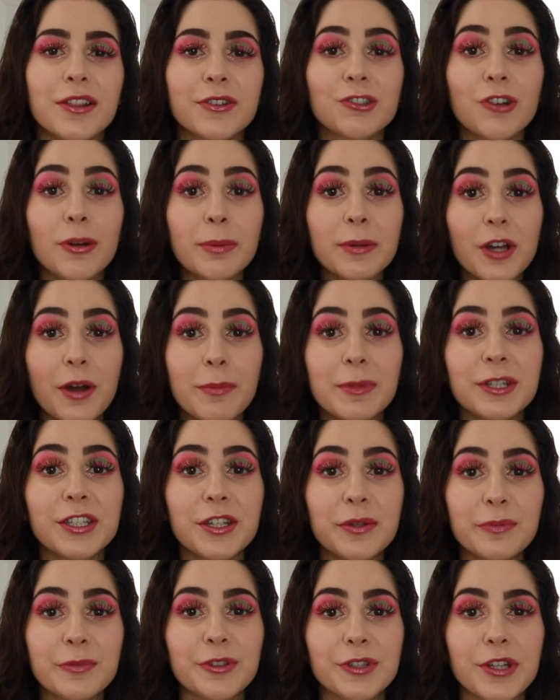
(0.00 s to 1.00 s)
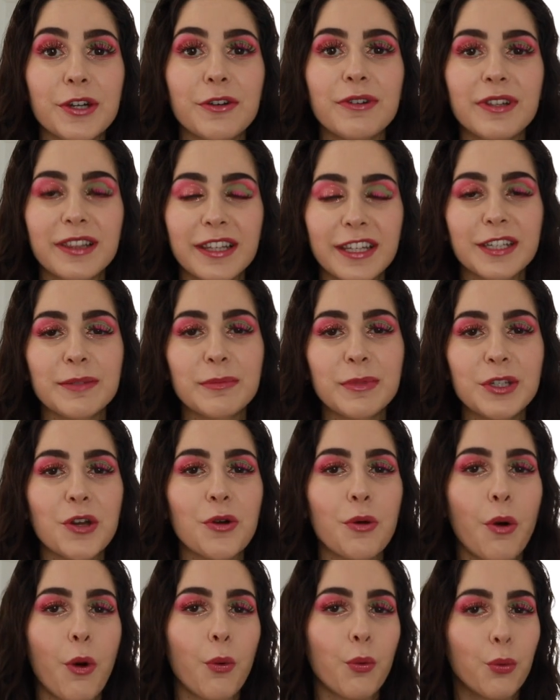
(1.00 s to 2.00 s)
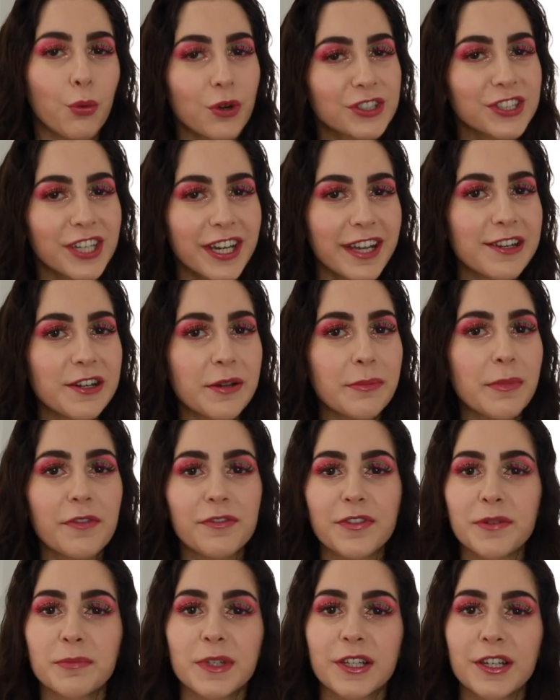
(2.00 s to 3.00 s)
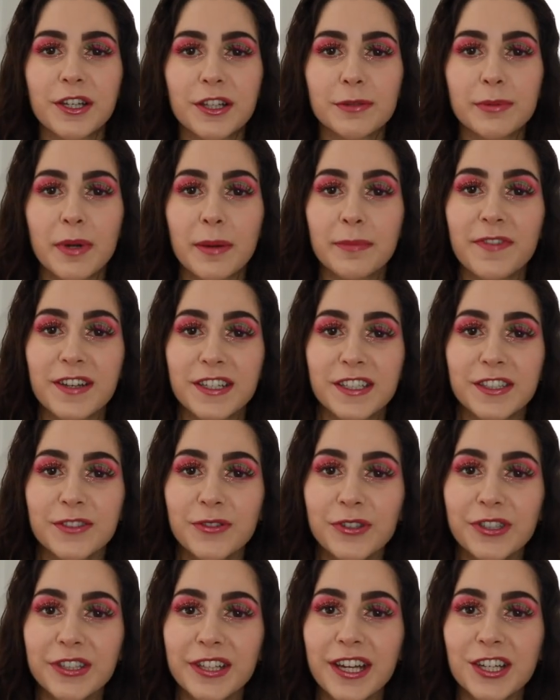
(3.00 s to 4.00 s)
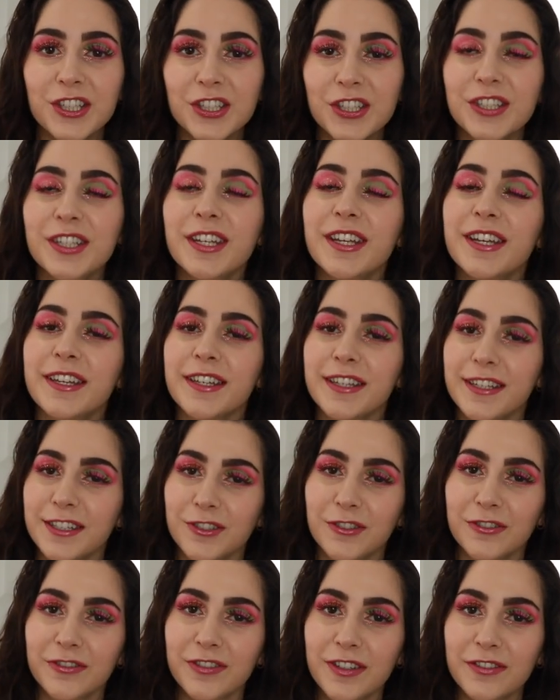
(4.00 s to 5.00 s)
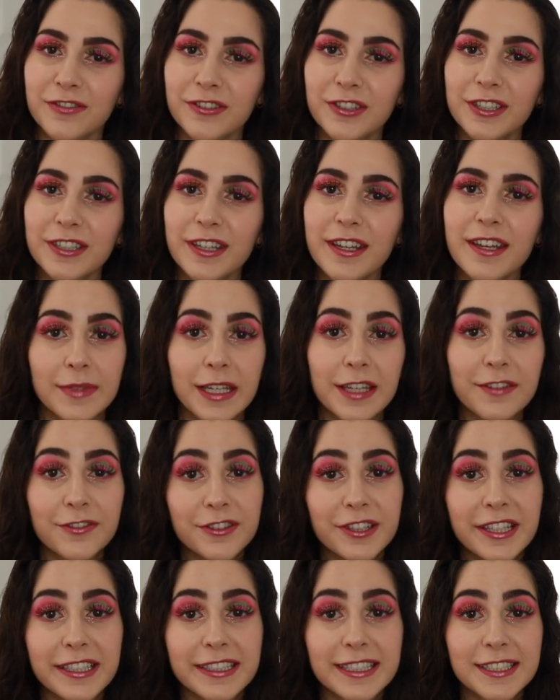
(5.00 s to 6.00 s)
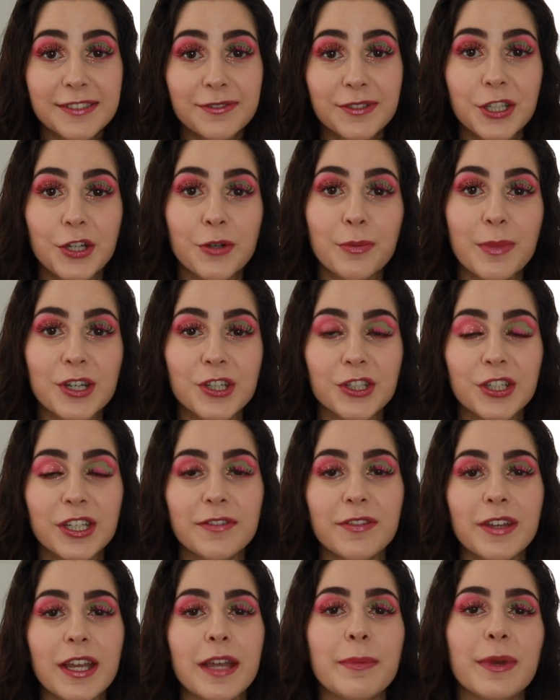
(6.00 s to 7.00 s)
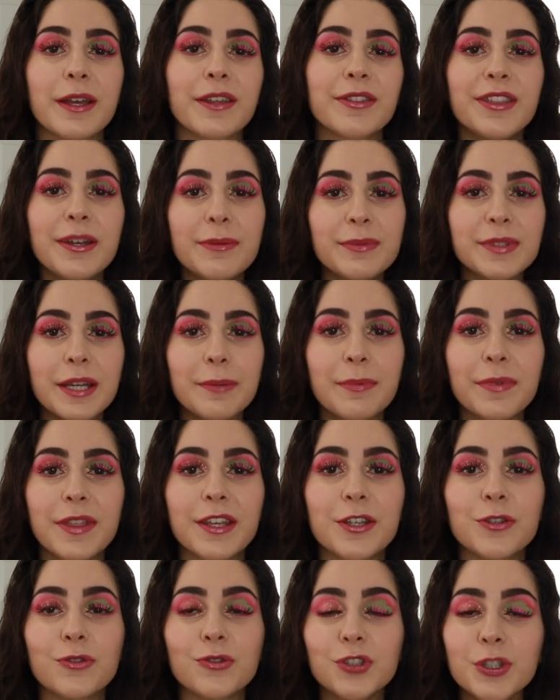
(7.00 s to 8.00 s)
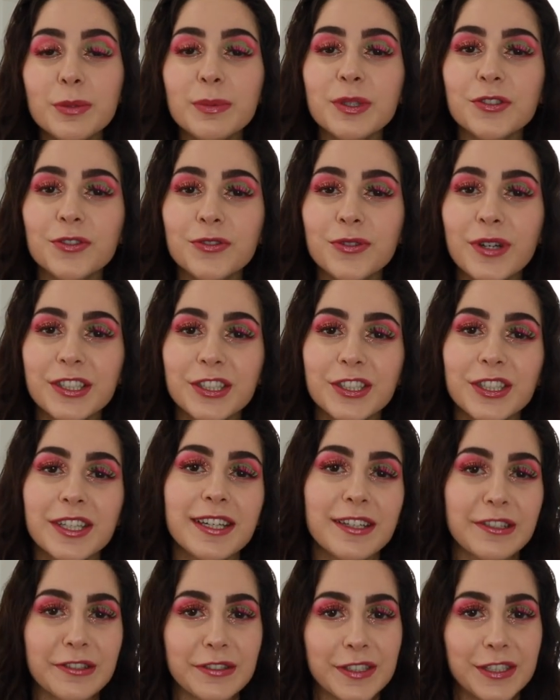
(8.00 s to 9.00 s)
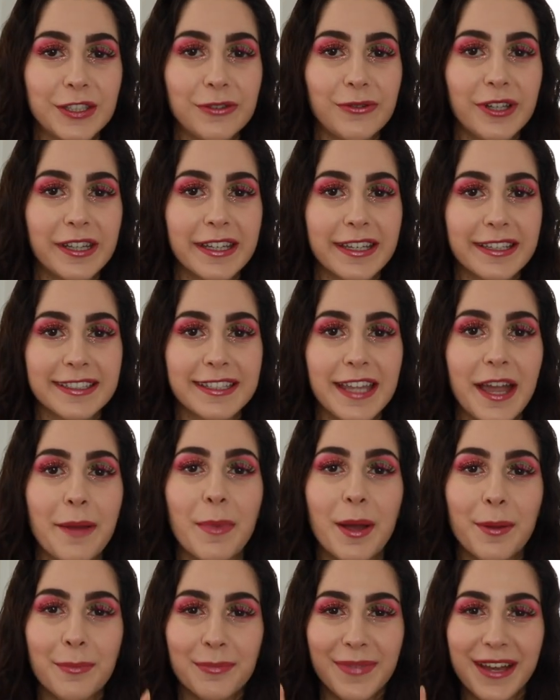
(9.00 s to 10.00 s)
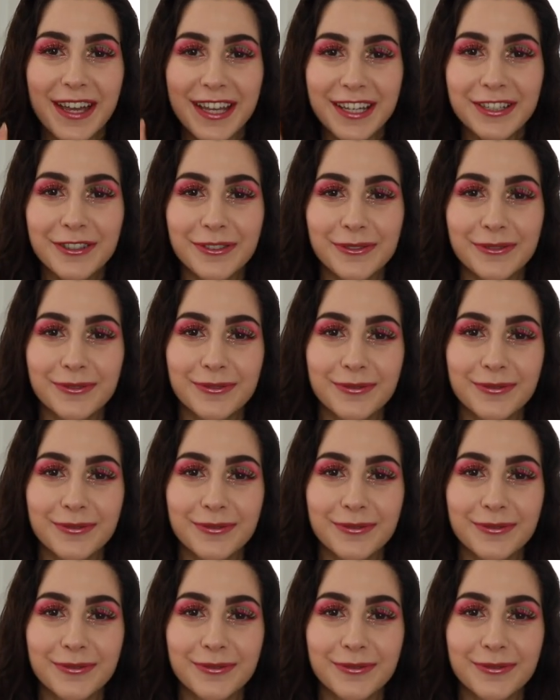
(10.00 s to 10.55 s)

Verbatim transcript: Drop a comment down below letting me know which item from the ColourPop Festival Collection is your favorite. If you like this video, make sure to give it a big thumbs up. Thank you so much for watching, and I'll see you all next time. Bye!